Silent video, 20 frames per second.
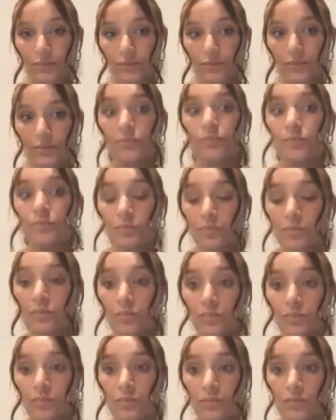
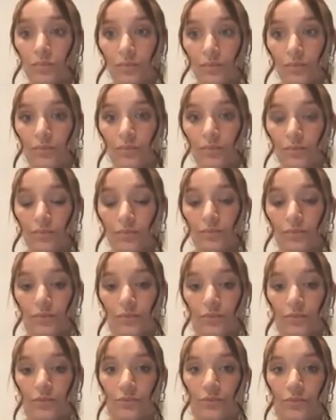
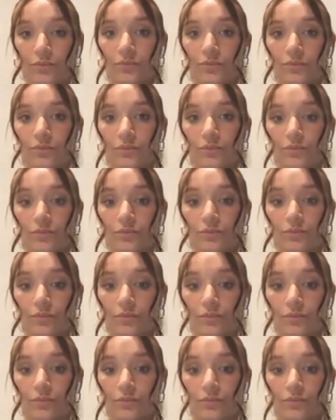
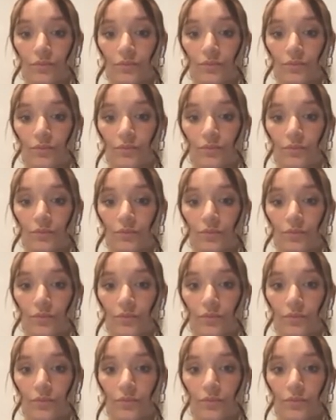
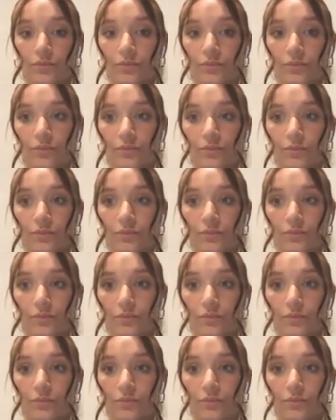
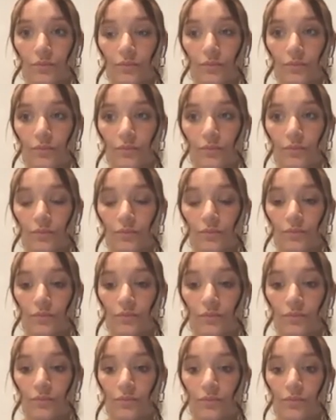
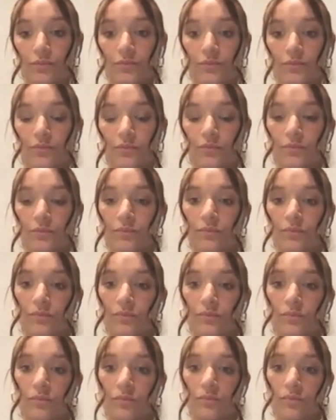
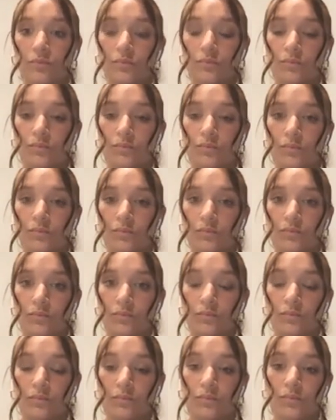(not speaking)